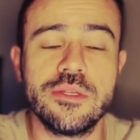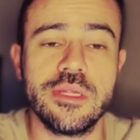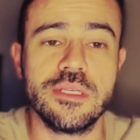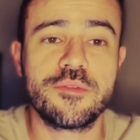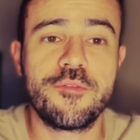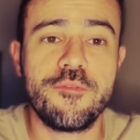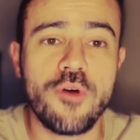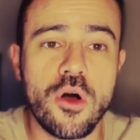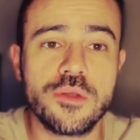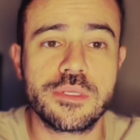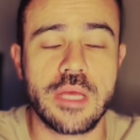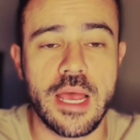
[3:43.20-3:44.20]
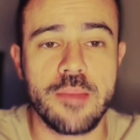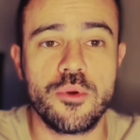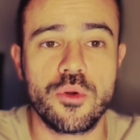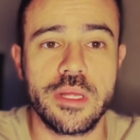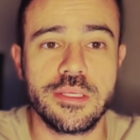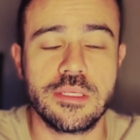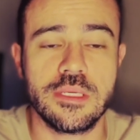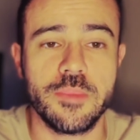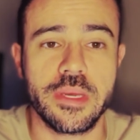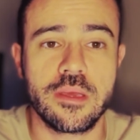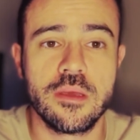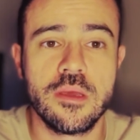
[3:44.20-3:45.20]
to these false
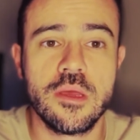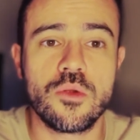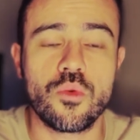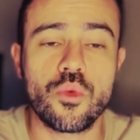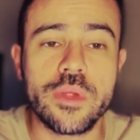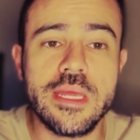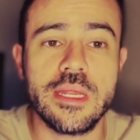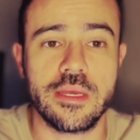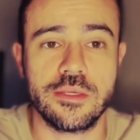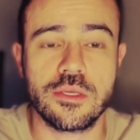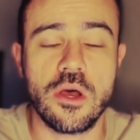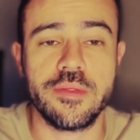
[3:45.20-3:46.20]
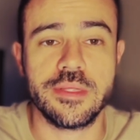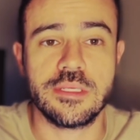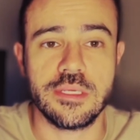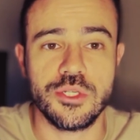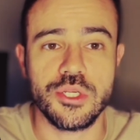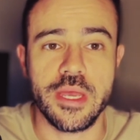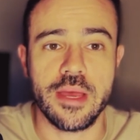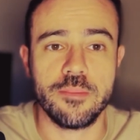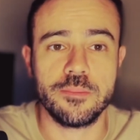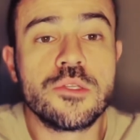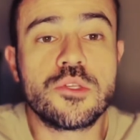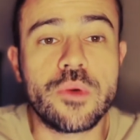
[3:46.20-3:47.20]
hypoglycemic readings on the C G M.
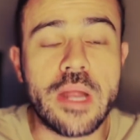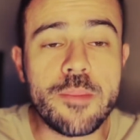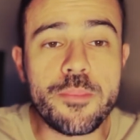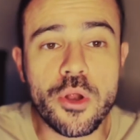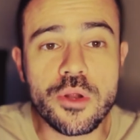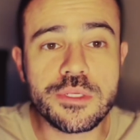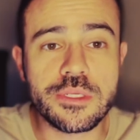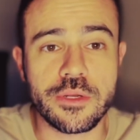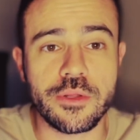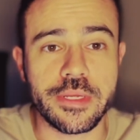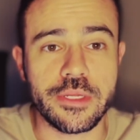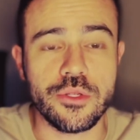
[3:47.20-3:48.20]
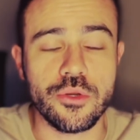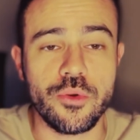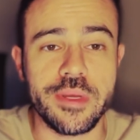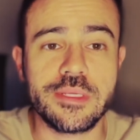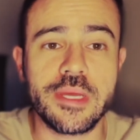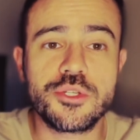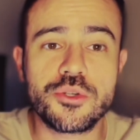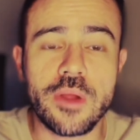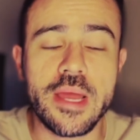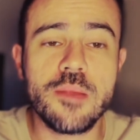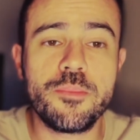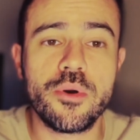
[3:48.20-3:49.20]
So what I personally do is I
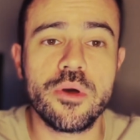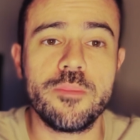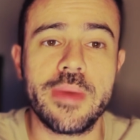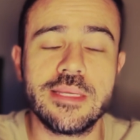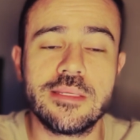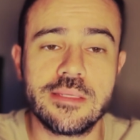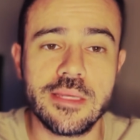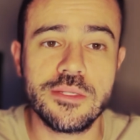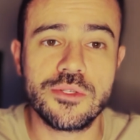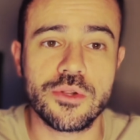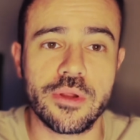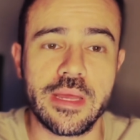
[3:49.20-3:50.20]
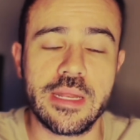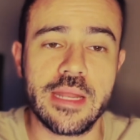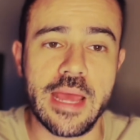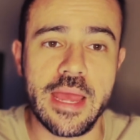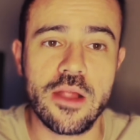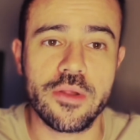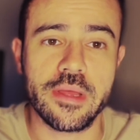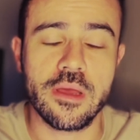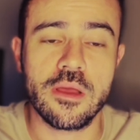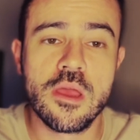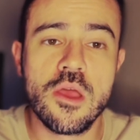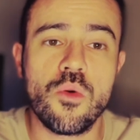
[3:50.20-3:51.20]
try to put my sensor in an
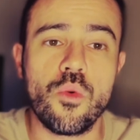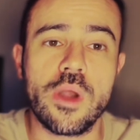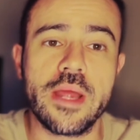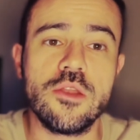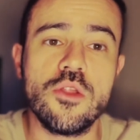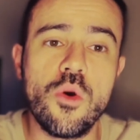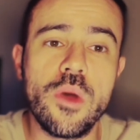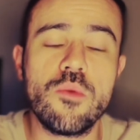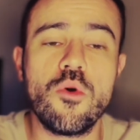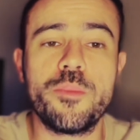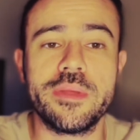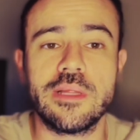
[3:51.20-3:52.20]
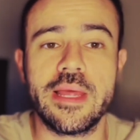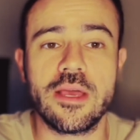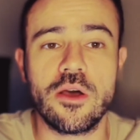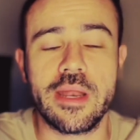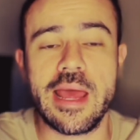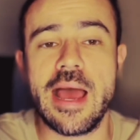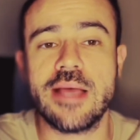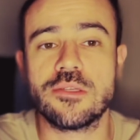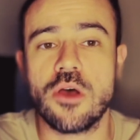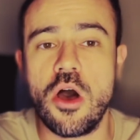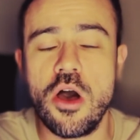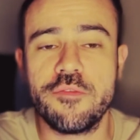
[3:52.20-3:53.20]
area where I know I won't be laying on as
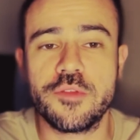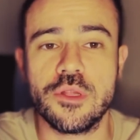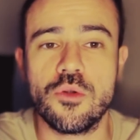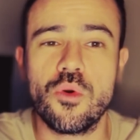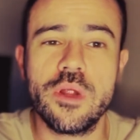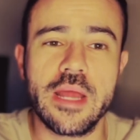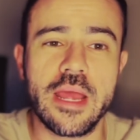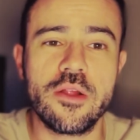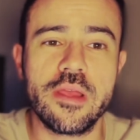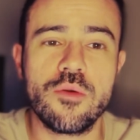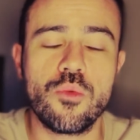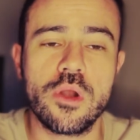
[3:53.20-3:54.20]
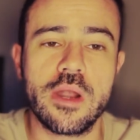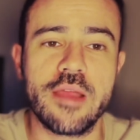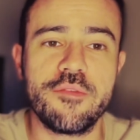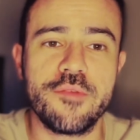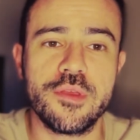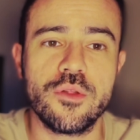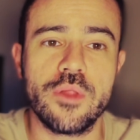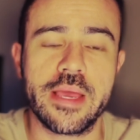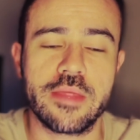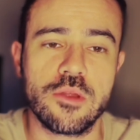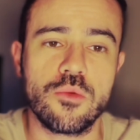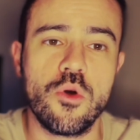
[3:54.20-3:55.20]
often, or an area where I feel
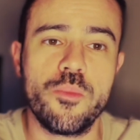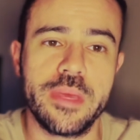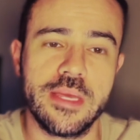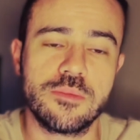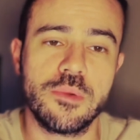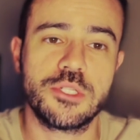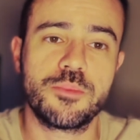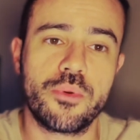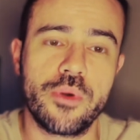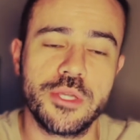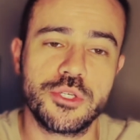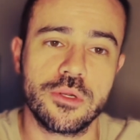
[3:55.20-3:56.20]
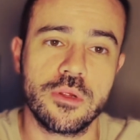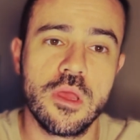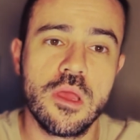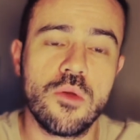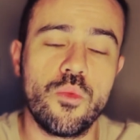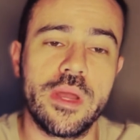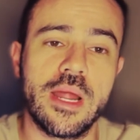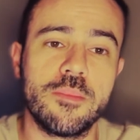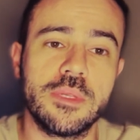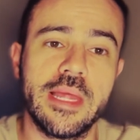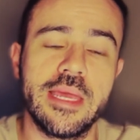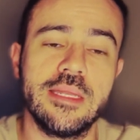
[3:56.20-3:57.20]
like there won't be as much pressure when
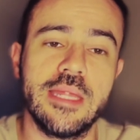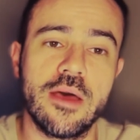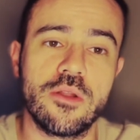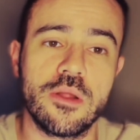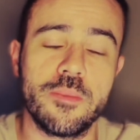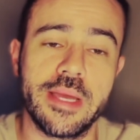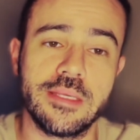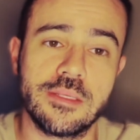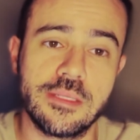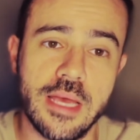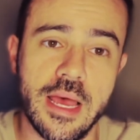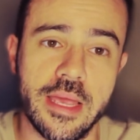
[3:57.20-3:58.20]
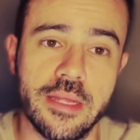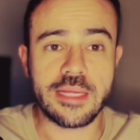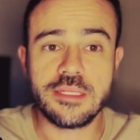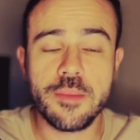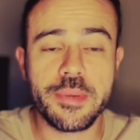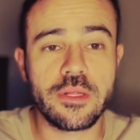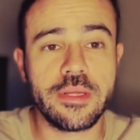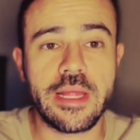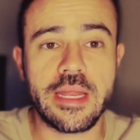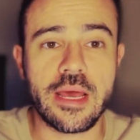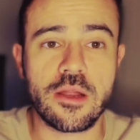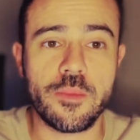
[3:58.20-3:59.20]
I'm laying down on my side. I typically
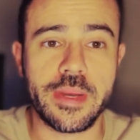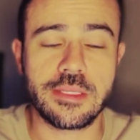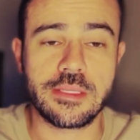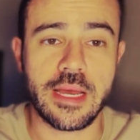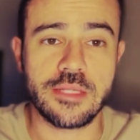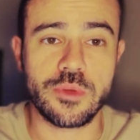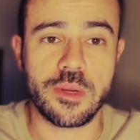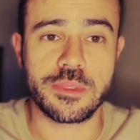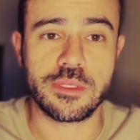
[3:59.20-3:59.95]
lay down on my sides when I'm